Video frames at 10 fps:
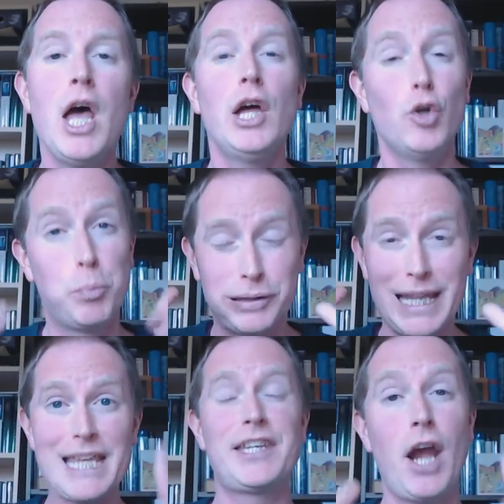No,
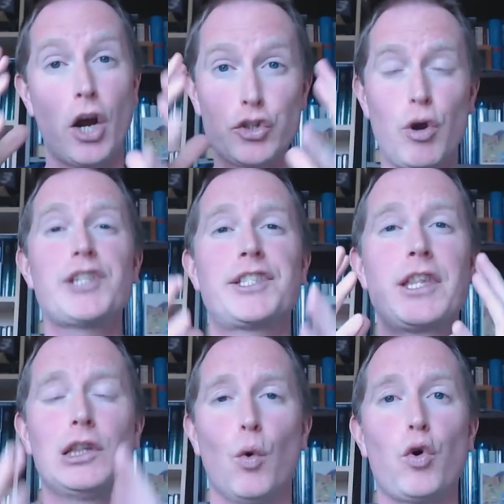placing our trust in
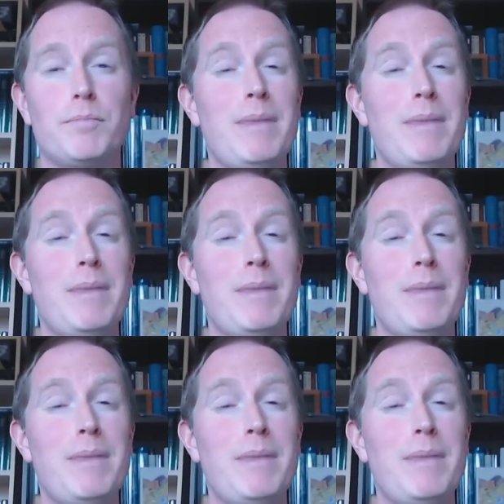the Lord